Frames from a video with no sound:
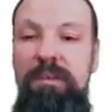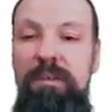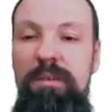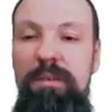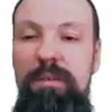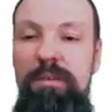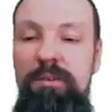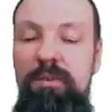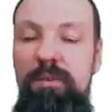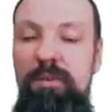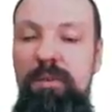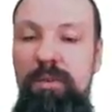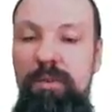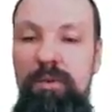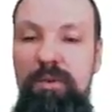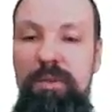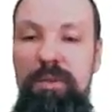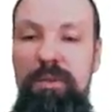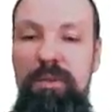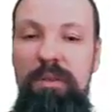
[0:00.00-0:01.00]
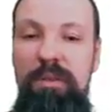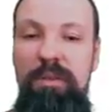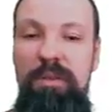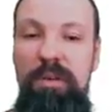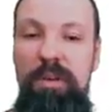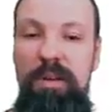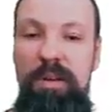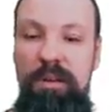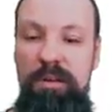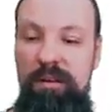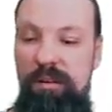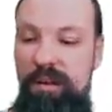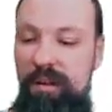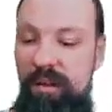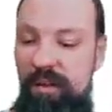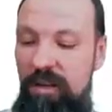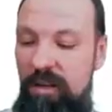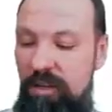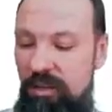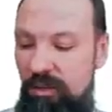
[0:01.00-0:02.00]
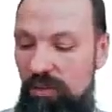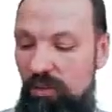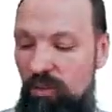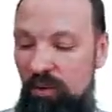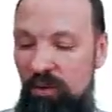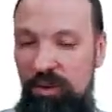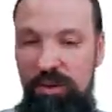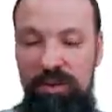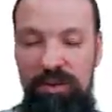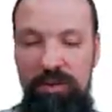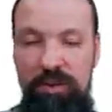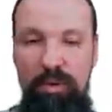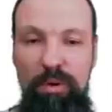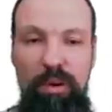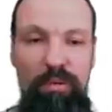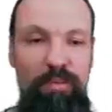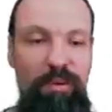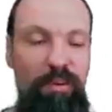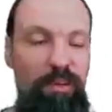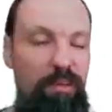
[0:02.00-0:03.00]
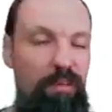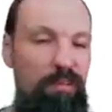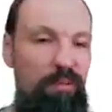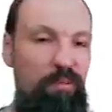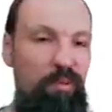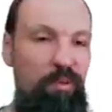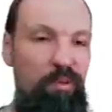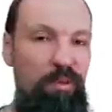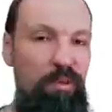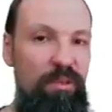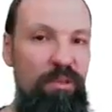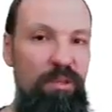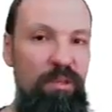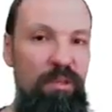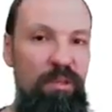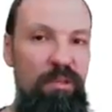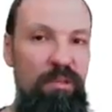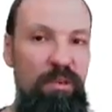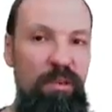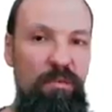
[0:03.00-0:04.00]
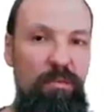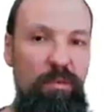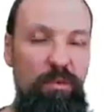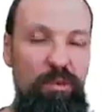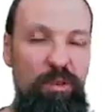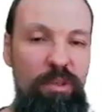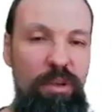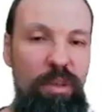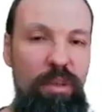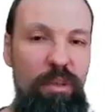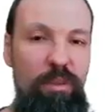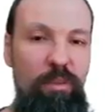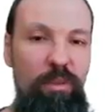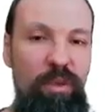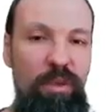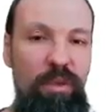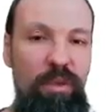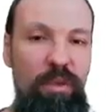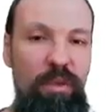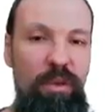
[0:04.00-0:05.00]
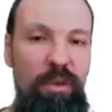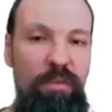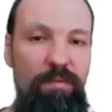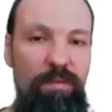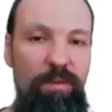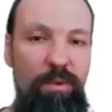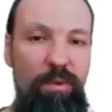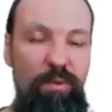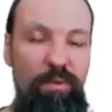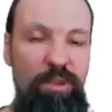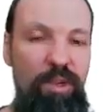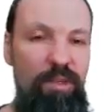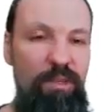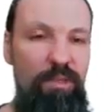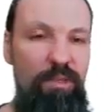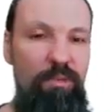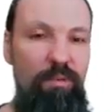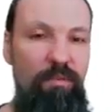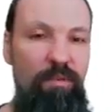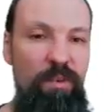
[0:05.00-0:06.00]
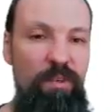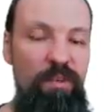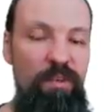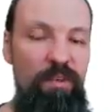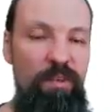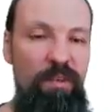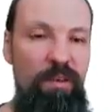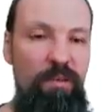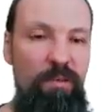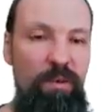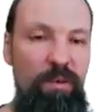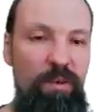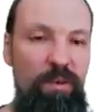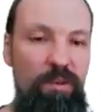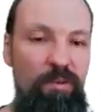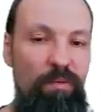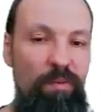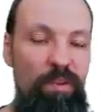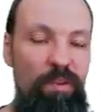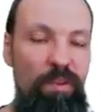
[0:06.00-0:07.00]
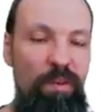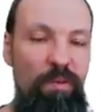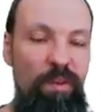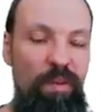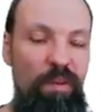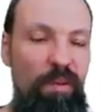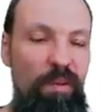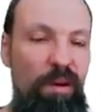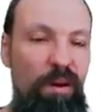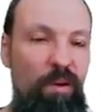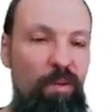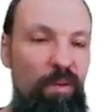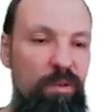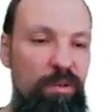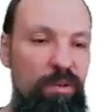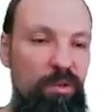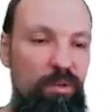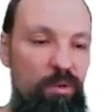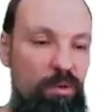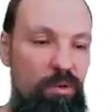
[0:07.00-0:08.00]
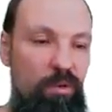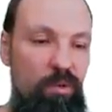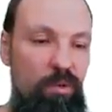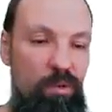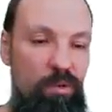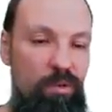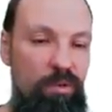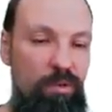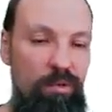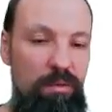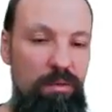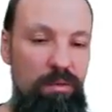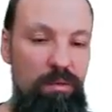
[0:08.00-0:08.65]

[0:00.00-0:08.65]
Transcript: the so-called error correction models or covariance models, and unfortunately we have no chance to fit them in our short course.